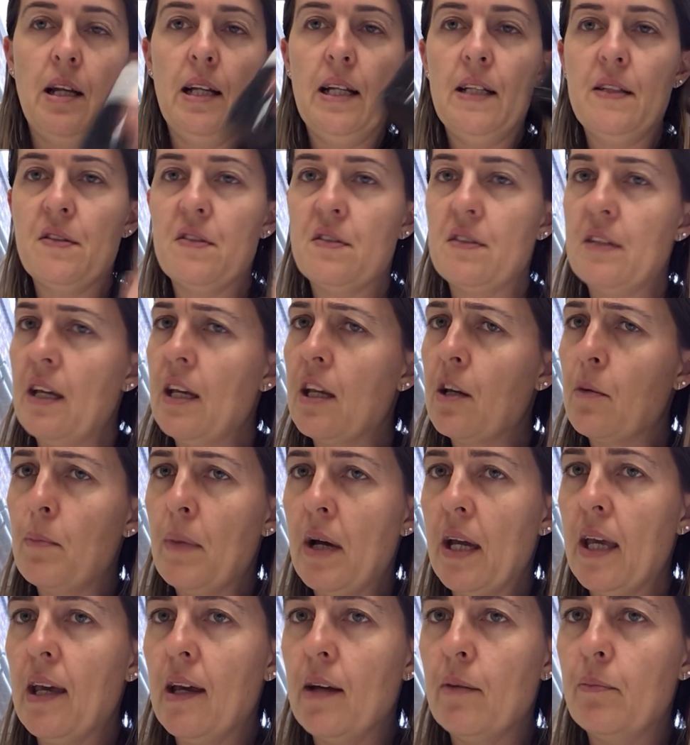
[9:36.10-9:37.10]
Let's take
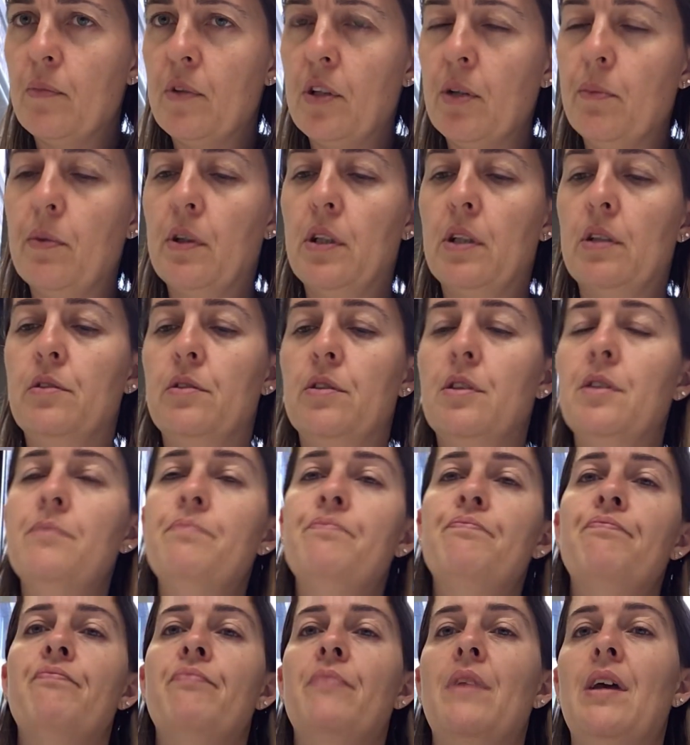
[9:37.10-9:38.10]
my empty
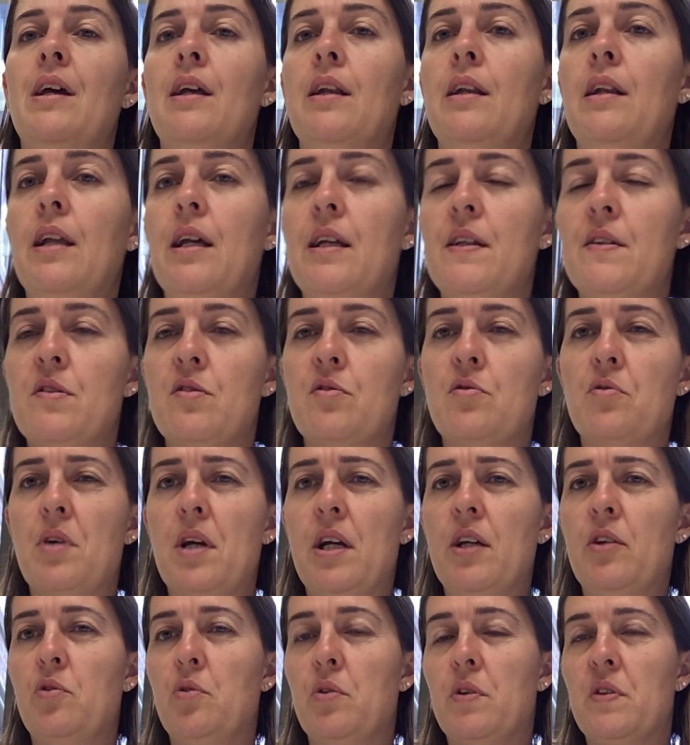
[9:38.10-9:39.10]
bottle and let's
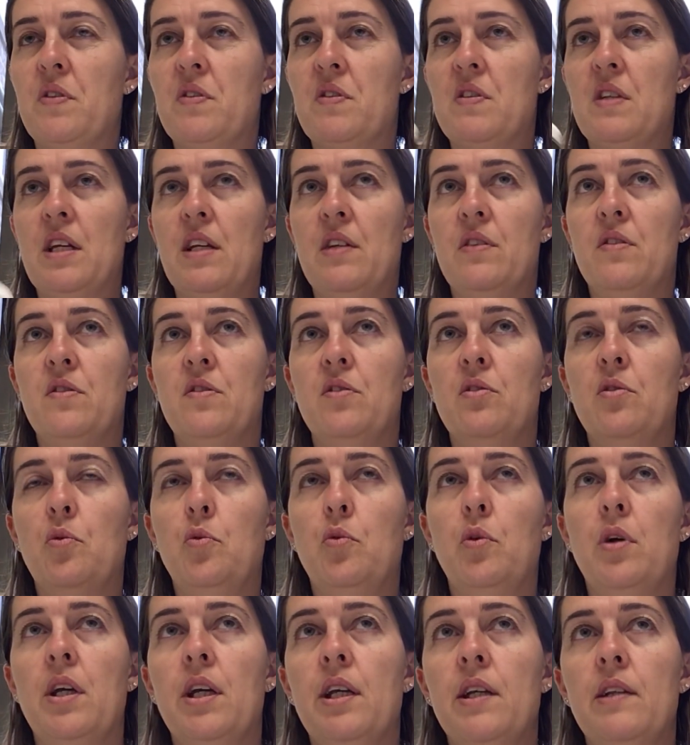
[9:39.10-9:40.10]
try to assess the
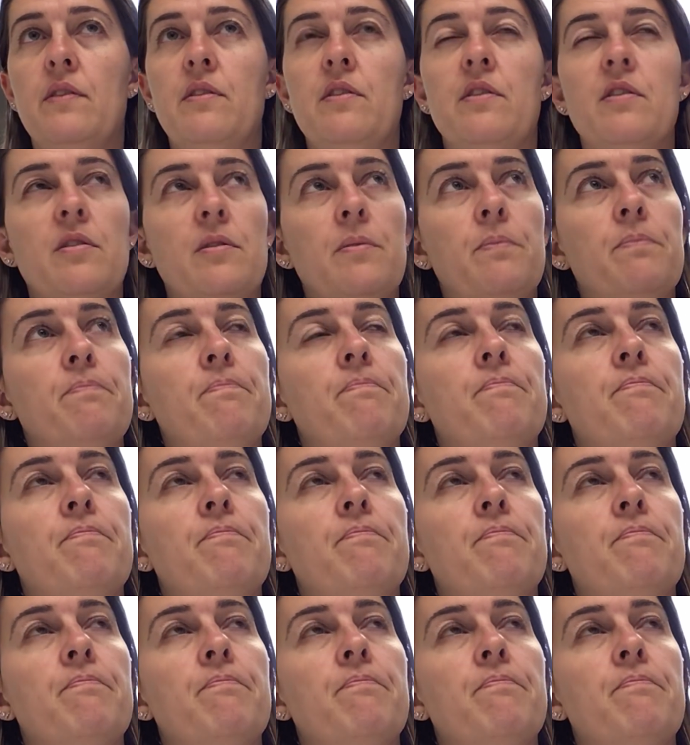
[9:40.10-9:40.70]
weight.